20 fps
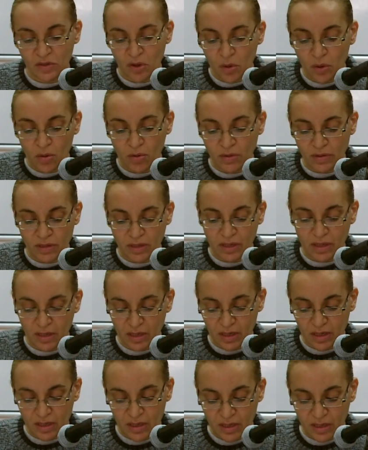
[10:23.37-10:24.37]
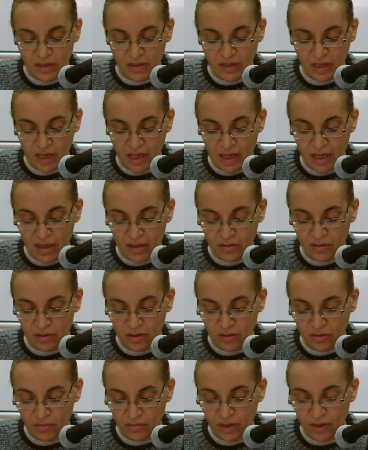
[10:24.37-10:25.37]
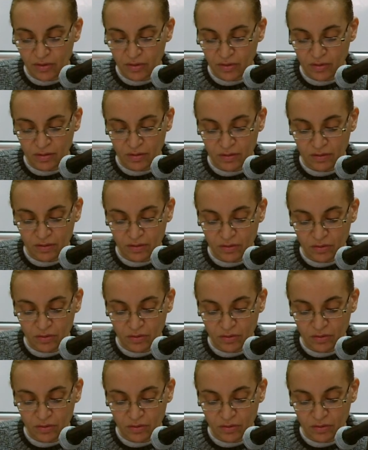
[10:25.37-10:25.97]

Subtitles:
holding in his hand and whether